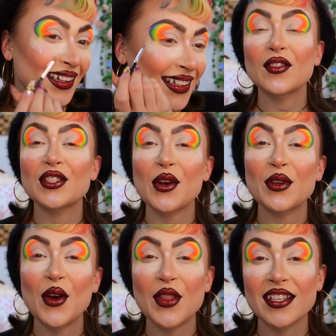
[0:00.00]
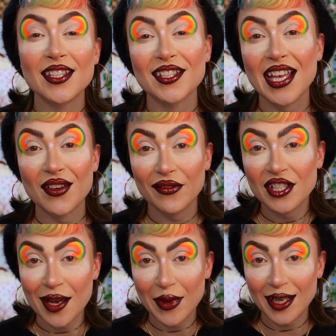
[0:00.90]
If you don't know, that's the sound every
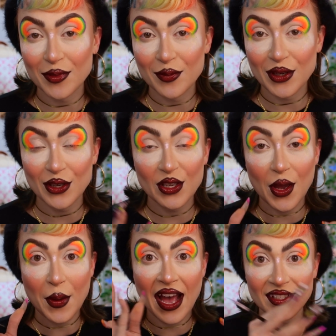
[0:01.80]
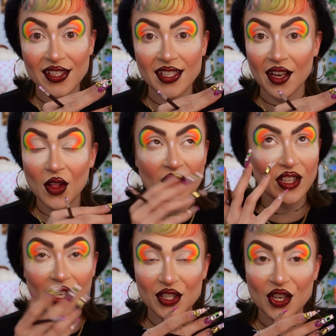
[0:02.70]
time Makeup a Murder has a sale. I
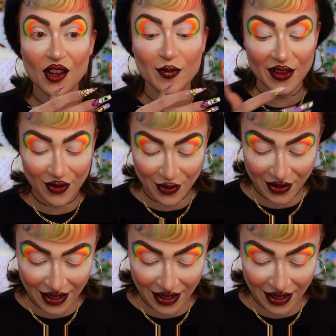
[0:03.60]
forgot to shut off my phone.